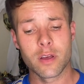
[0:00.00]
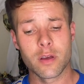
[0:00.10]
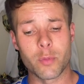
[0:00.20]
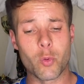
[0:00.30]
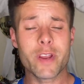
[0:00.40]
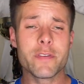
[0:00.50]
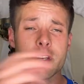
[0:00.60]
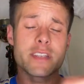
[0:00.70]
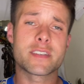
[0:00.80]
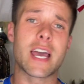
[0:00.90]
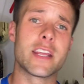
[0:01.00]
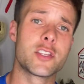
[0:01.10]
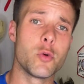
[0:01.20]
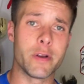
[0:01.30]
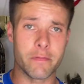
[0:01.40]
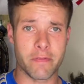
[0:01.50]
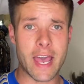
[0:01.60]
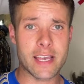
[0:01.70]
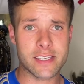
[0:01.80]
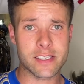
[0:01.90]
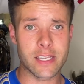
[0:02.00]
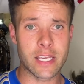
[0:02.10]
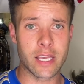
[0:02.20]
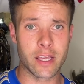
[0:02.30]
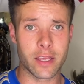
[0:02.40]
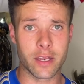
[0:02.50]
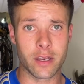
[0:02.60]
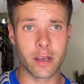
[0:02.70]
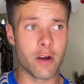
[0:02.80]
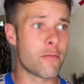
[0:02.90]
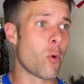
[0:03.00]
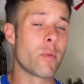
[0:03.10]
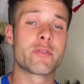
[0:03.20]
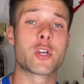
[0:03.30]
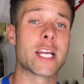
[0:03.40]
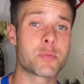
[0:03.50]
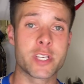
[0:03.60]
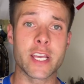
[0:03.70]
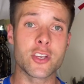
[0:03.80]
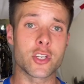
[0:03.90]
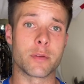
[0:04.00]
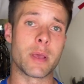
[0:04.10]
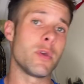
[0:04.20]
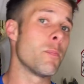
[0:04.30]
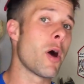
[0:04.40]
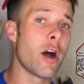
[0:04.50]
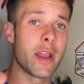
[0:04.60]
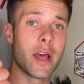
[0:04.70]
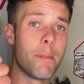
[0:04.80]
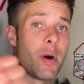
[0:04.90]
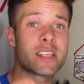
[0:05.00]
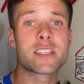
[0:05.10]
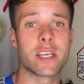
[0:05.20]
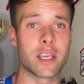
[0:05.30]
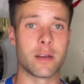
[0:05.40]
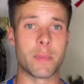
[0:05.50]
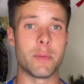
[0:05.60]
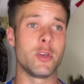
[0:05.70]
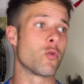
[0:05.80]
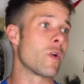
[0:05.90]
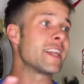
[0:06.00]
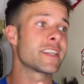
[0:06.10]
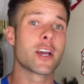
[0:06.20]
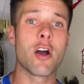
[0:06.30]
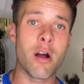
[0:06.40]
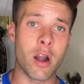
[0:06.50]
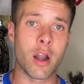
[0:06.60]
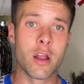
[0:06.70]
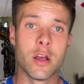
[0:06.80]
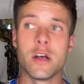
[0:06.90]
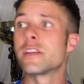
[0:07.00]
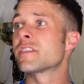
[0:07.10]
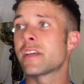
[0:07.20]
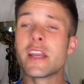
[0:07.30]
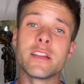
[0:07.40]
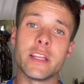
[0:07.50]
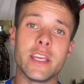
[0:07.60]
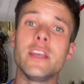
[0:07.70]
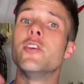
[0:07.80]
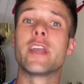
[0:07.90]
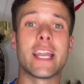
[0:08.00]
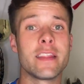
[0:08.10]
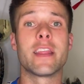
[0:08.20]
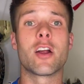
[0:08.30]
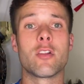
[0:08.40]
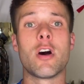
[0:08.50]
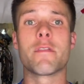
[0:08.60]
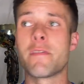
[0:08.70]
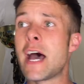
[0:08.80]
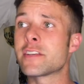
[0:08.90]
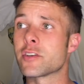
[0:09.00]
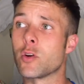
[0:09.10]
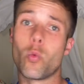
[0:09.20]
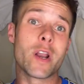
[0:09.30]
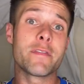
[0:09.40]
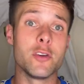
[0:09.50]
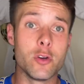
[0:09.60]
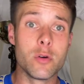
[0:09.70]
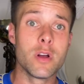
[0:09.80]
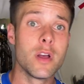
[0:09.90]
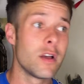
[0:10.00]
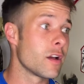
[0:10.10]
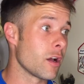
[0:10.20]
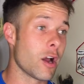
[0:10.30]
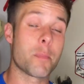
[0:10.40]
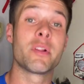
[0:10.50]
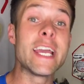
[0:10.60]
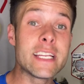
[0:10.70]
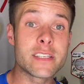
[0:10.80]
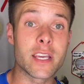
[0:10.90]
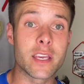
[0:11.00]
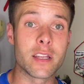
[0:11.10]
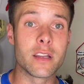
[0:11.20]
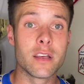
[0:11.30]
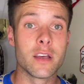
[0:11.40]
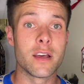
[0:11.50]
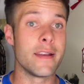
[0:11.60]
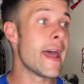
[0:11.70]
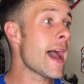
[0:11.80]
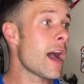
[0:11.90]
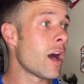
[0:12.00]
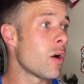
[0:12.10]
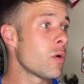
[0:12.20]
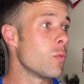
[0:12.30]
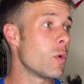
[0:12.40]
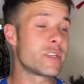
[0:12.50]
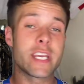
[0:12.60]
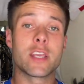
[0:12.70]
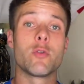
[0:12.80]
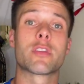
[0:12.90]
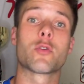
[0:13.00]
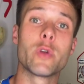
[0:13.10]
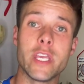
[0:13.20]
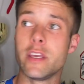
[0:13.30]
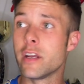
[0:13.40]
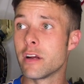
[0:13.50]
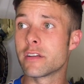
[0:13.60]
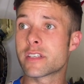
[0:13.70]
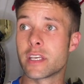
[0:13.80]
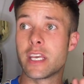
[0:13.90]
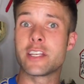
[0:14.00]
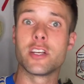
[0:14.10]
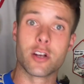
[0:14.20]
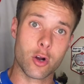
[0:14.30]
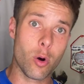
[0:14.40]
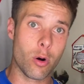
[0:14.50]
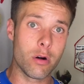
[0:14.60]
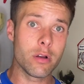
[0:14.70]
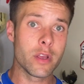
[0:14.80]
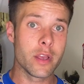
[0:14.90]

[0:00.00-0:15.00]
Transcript: But what if you decided to invest in a form of transportation? Maybe you bought a bus ticket. Maybe you rented a car. Suddenly, you're getting there a lot faster. What if you got a plane ticket? Now, what would take you three years to get to your goal,